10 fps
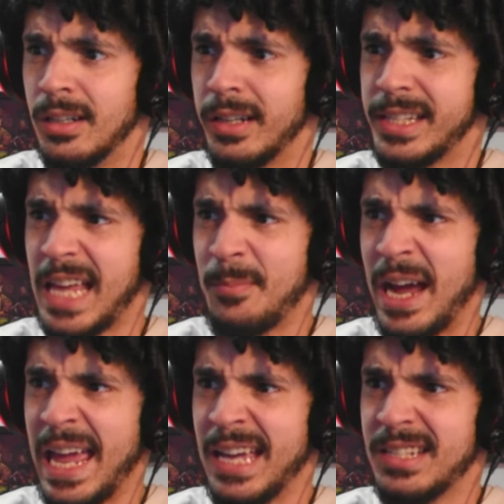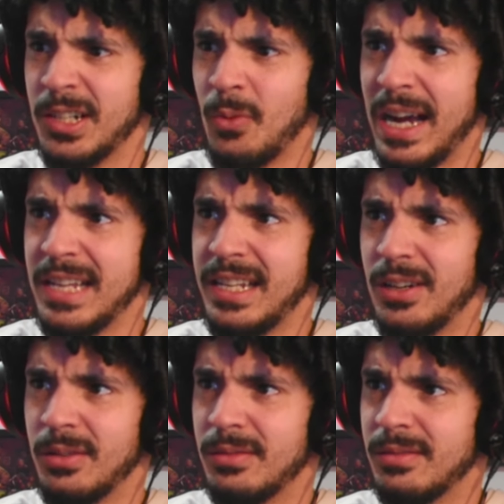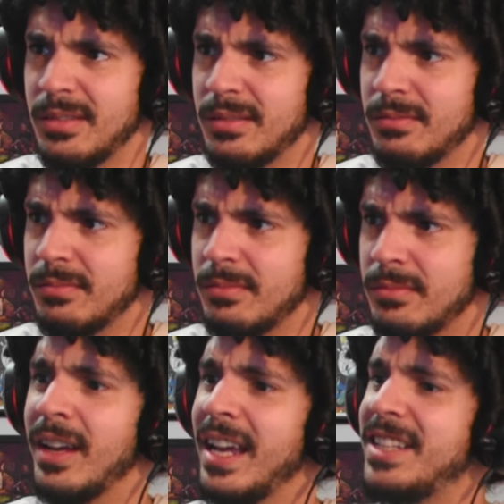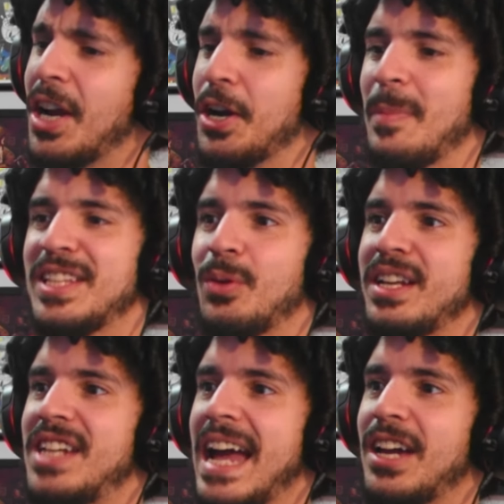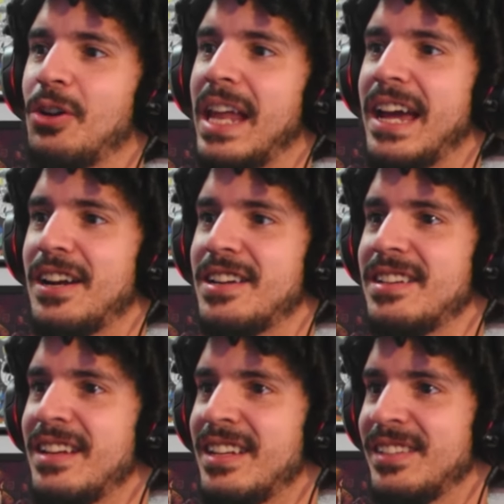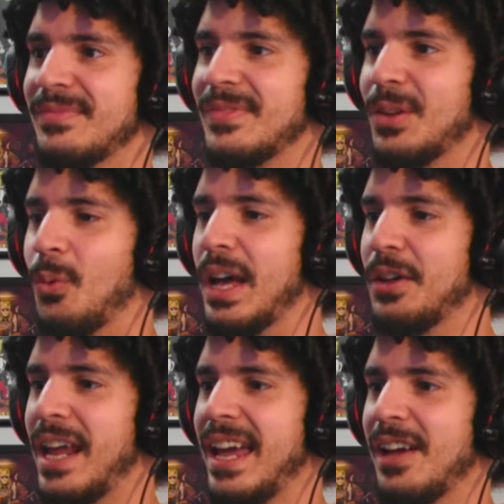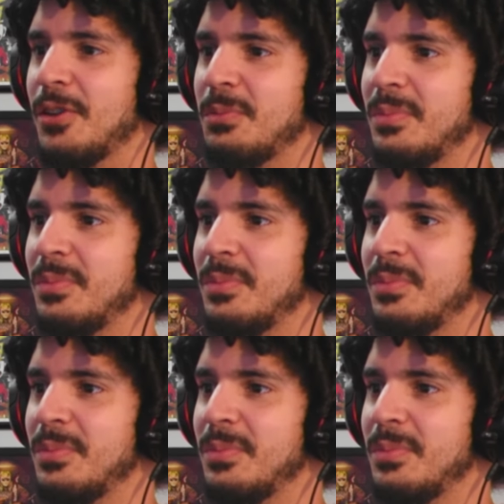is that my answer? Why is he on? He turned him into a jack-o'-lantern? Well, damn.